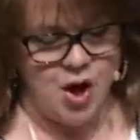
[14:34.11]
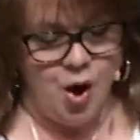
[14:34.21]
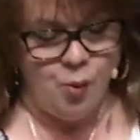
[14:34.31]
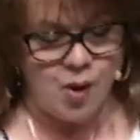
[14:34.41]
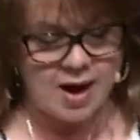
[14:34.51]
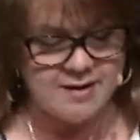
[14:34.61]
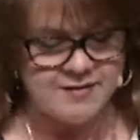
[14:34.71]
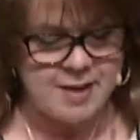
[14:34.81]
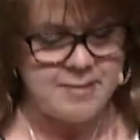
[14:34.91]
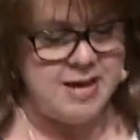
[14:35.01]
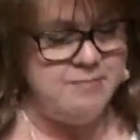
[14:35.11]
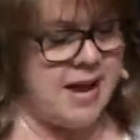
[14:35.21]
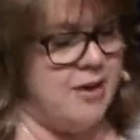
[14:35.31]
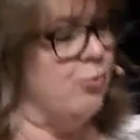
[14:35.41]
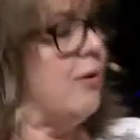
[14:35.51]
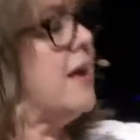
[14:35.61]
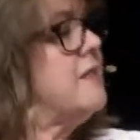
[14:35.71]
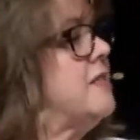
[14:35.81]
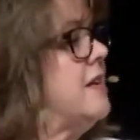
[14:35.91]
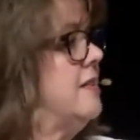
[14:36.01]
One of them, he made
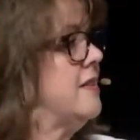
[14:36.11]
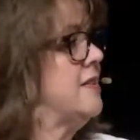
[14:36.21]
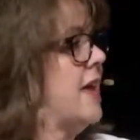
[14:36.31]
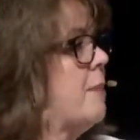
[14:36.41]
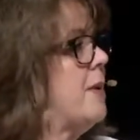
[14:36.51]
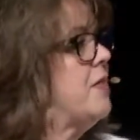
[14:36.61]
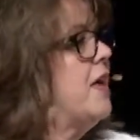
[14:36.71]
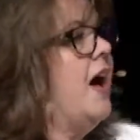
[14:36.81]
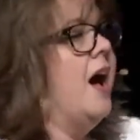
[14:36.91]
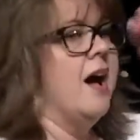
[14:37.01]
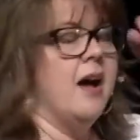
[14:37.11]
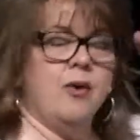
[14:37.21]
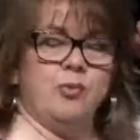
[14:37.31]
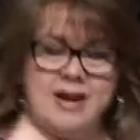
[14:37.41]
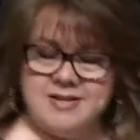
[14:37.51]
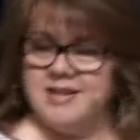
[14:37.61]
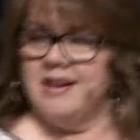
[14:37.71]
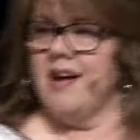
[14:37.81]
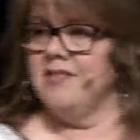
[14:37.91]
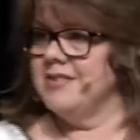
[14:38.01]
resting the Sabbath, uh, resting
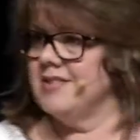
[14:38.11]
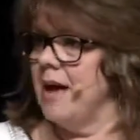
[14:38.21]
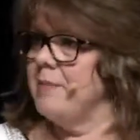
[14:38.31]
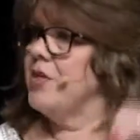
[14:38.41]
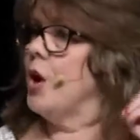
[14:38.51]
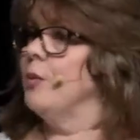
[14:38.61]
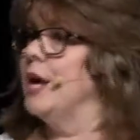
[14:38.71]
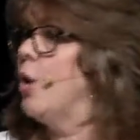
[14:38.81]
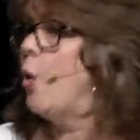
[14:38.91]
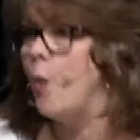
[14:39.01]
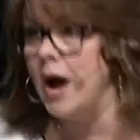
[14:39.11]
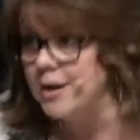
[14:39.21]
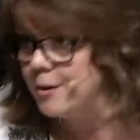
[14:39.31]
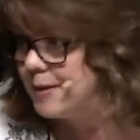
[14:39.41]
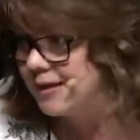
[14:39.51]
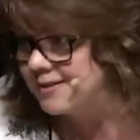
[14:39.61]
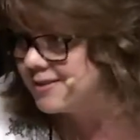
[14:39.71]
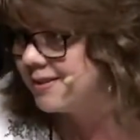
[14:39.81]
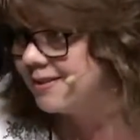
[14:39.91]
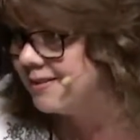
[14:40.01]
on the Sabbath, a
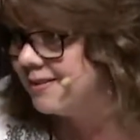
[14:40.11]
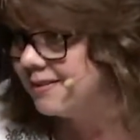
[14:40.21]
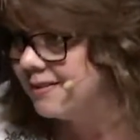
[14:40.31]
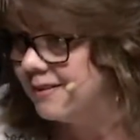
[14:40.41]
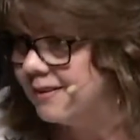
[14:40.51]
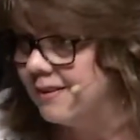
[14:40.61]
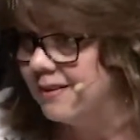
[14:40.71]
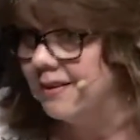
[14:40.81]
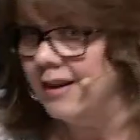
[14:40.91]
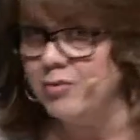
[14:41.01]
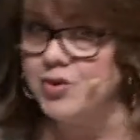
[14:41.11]
requirement. It was